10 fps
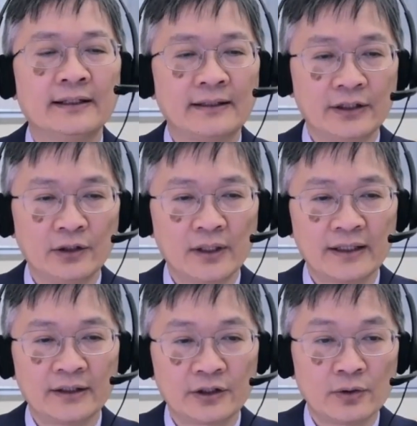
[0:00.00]

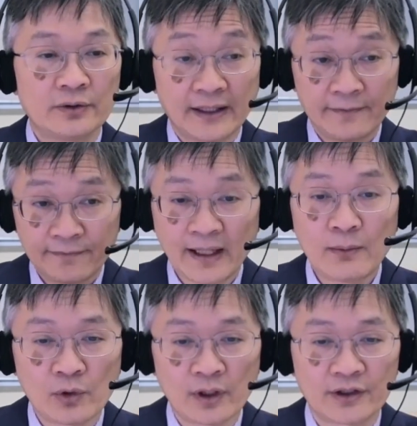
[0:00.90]
undergo the
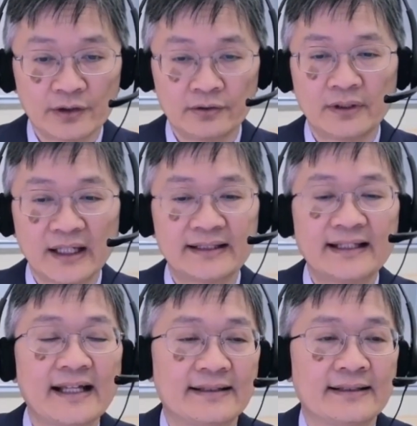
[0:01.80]
framework to
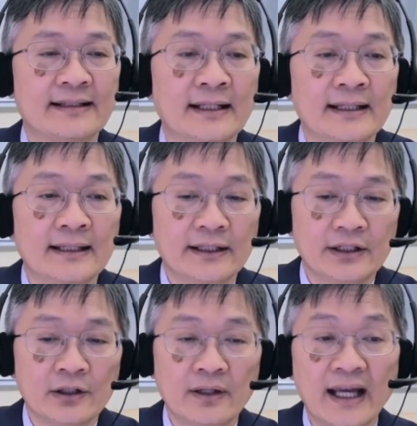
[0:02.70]
assess,
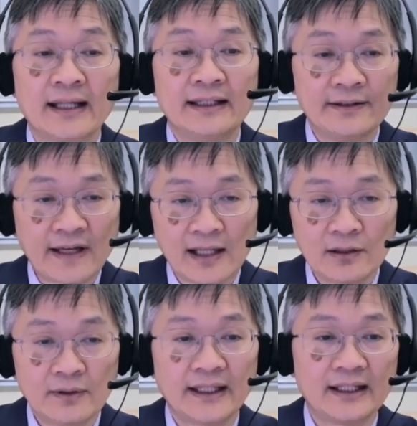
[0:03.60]
and
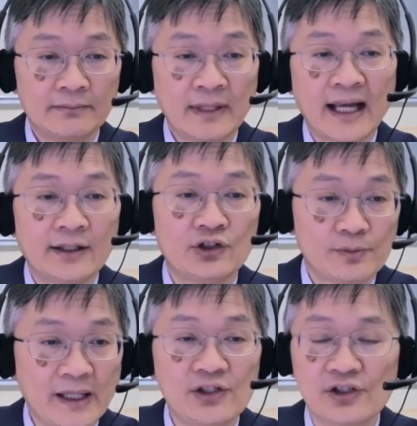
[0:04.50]
evaluate and manage
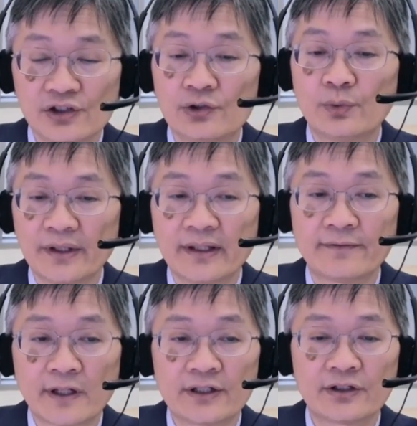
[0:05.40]
patients with
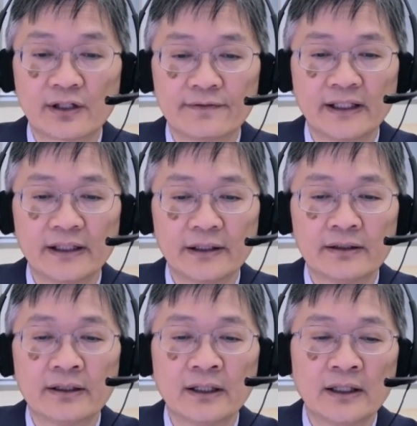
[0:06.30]
advanced heart failure.
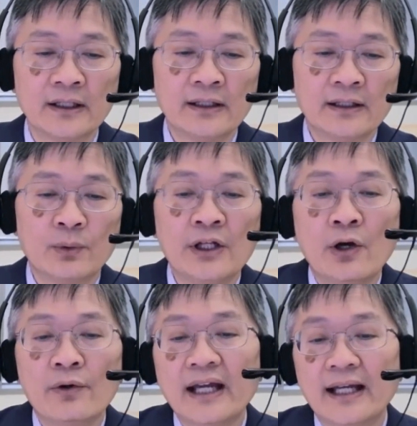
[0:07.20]
We
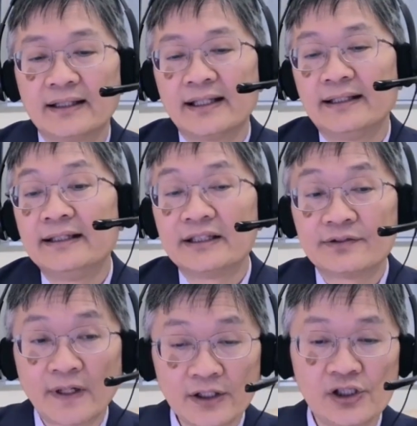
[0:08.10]
know that kidney
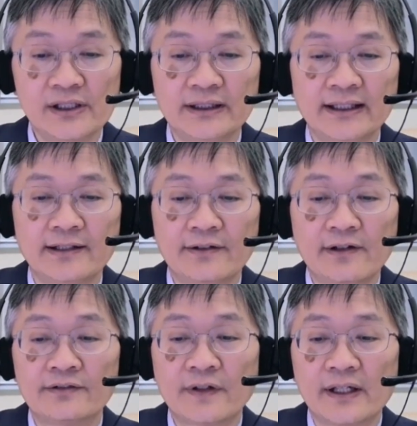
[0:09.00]
dysfunction in
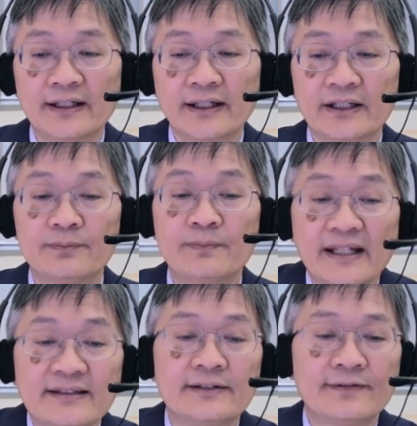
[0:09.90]
advanced heart failure is
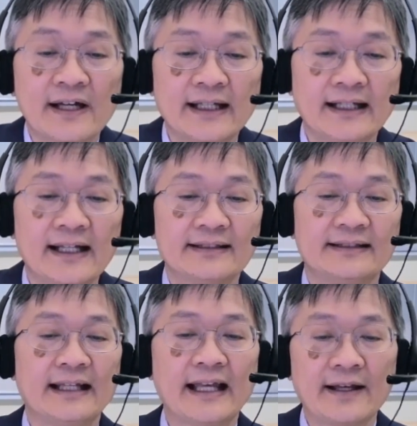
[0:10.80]
best defined as
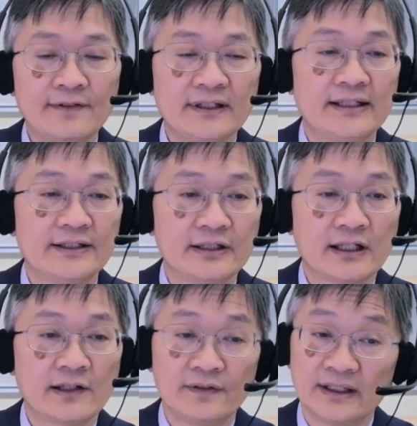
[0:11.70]
the evidence
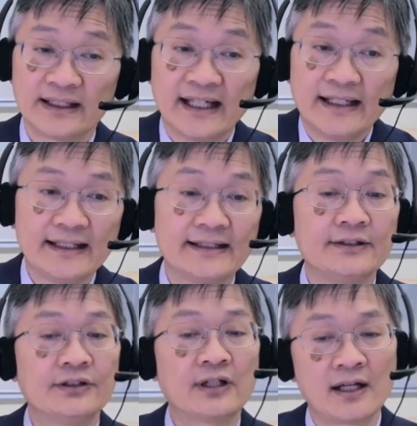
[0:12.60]
of the kidney's
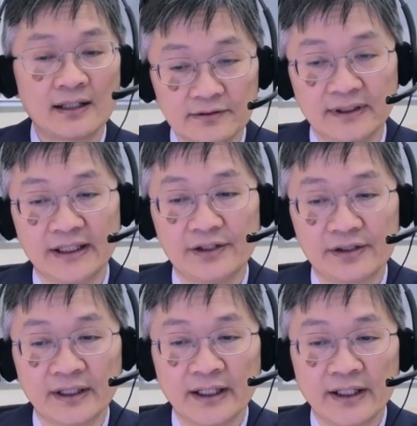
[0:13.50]
intolerance
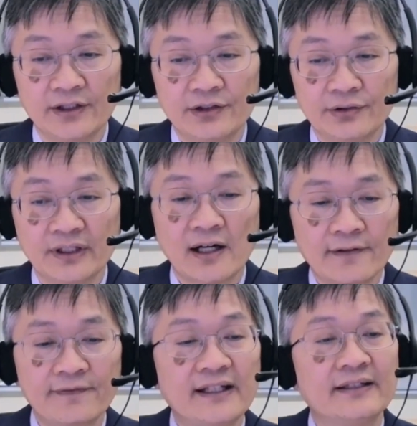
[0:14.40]
to the heart
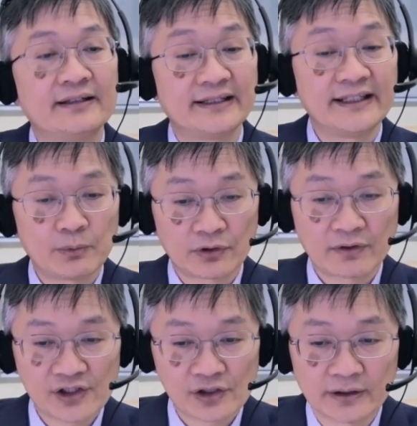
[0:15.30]
failure disease
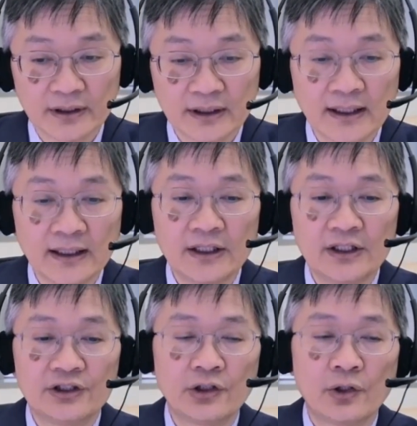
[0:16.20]
progression.
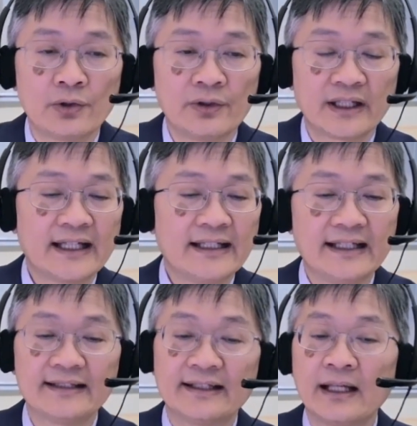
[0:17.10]
So the kidney
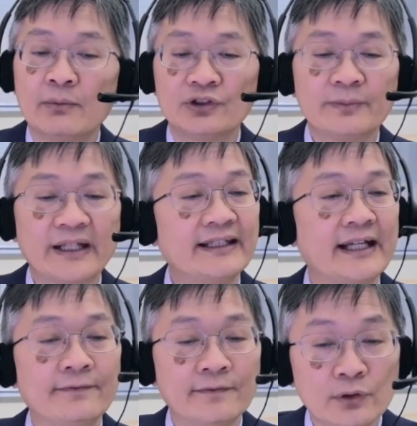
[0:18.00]
is unable to
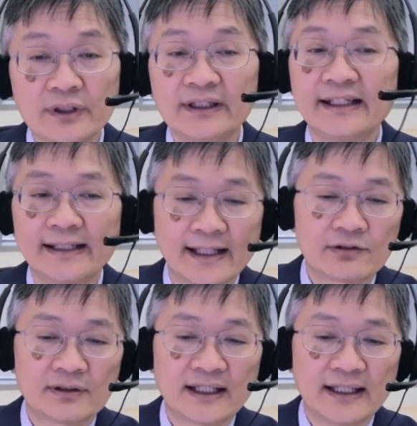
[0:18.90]
maintain fluid and
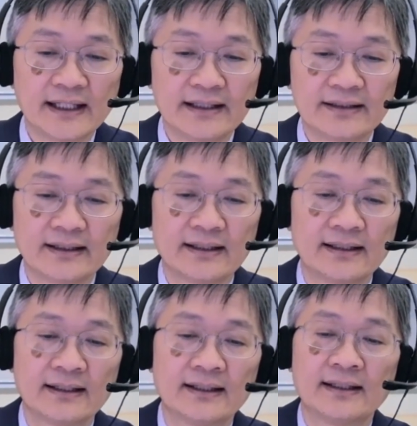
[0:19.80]
electrolytes,
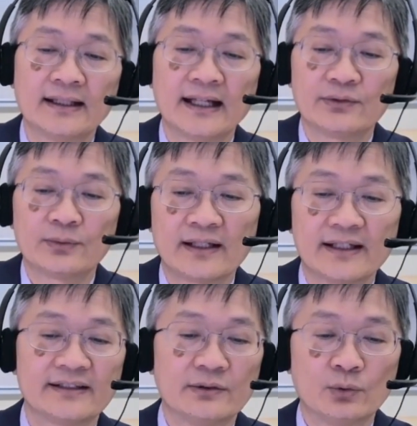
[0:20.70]
as
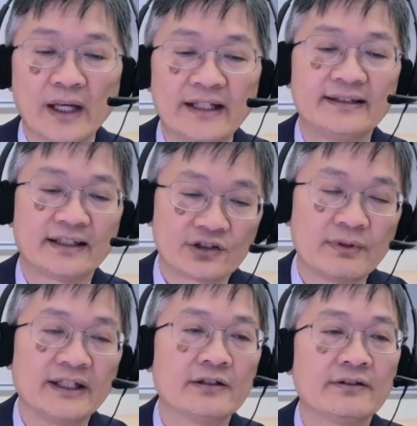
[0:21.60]
as the waste
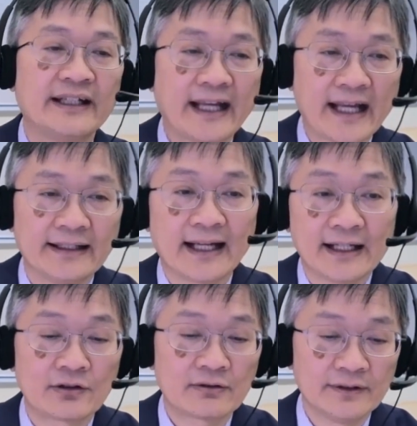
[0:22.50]
excretory and
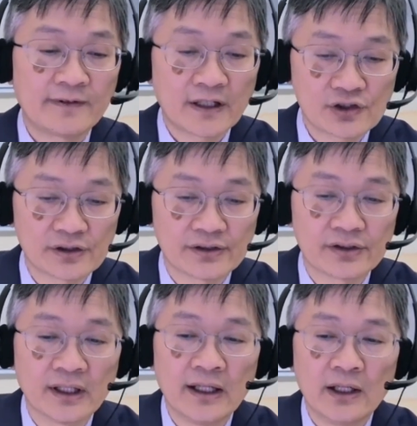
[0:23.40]
endocrine functions.
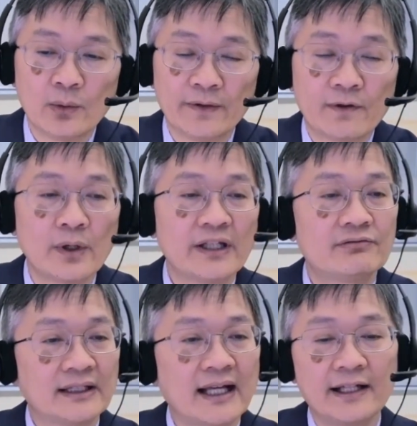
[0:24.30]
We've always
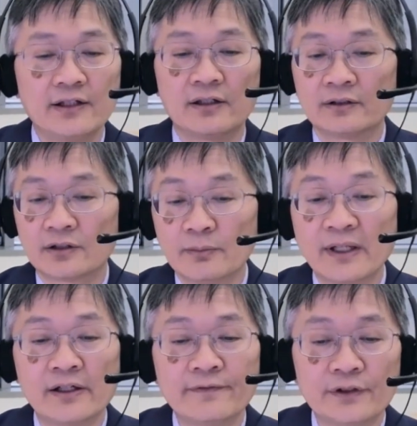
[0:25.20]
relied on
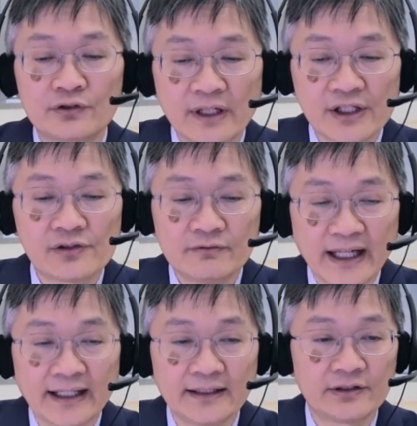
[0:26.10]
glomerular filtration
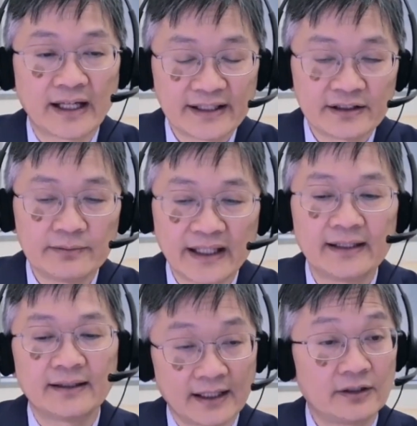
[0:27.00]
rate to estimate
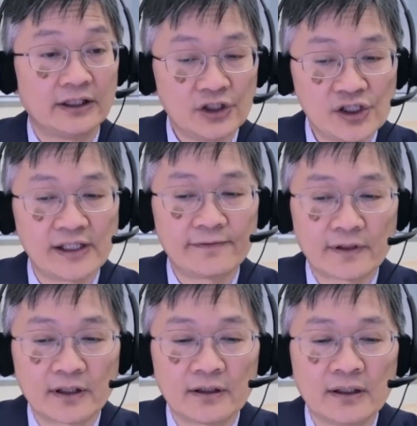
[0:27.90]
it, like the
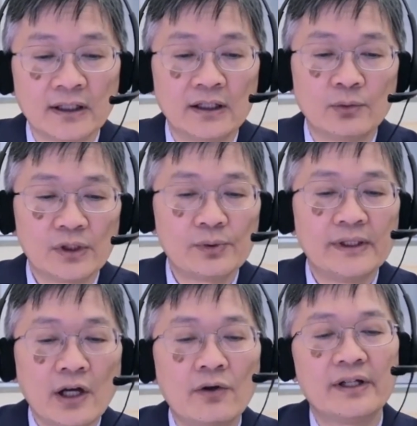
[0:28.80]
eGFR, which we
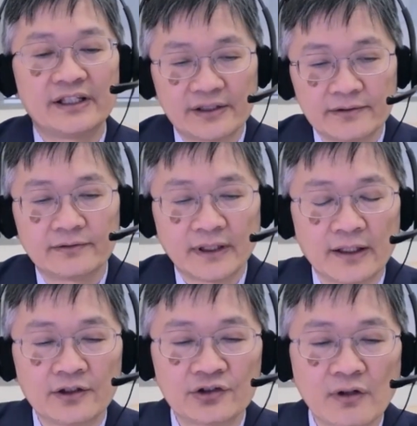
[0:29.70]
know is
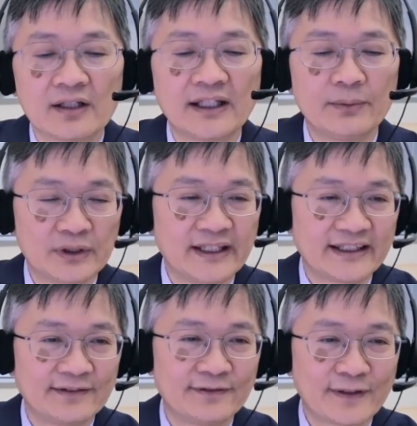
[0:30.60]
strongly
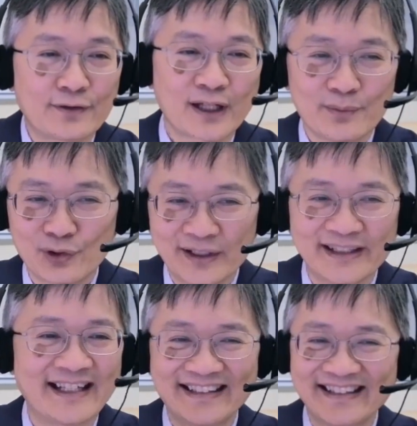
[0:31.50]
predictive of outcomes. You and
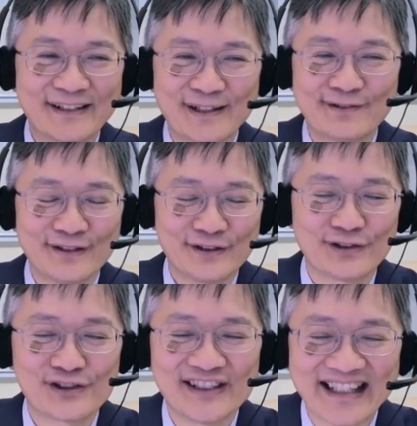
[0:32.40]
I did a lot of
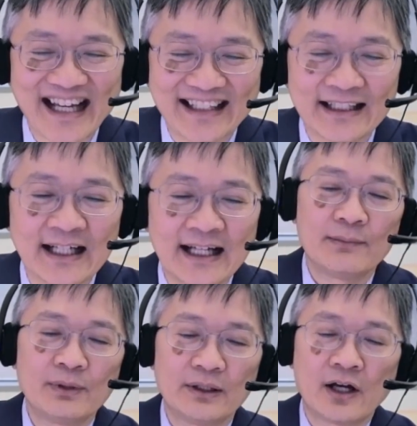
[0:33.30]
research on that,
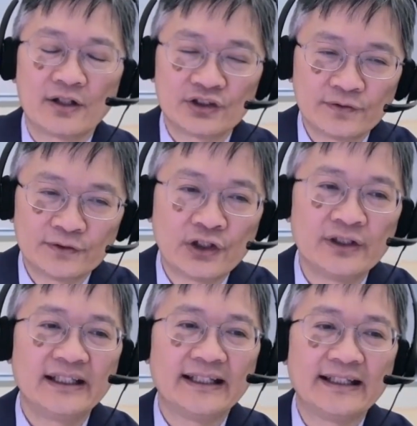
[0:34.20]
but
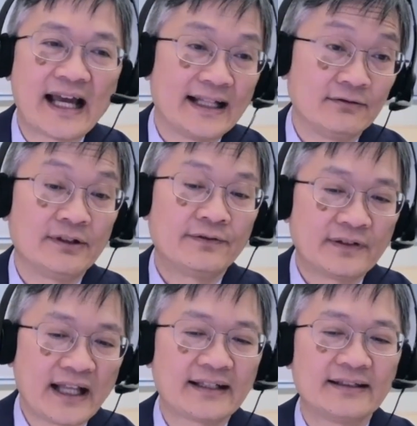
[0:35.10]
certainly that
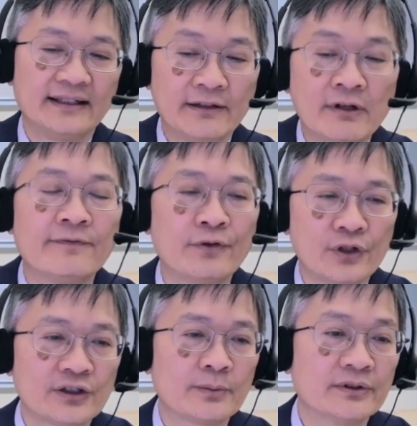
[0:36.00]
reflects the
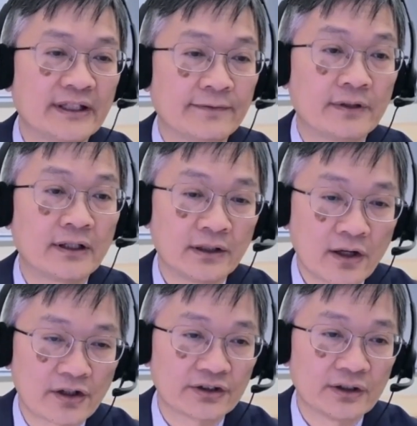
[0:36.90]
irreversible nephron
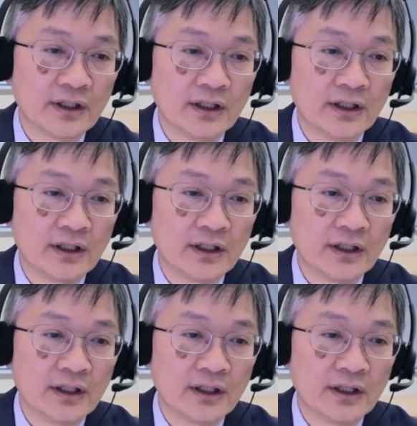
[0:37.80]
loss.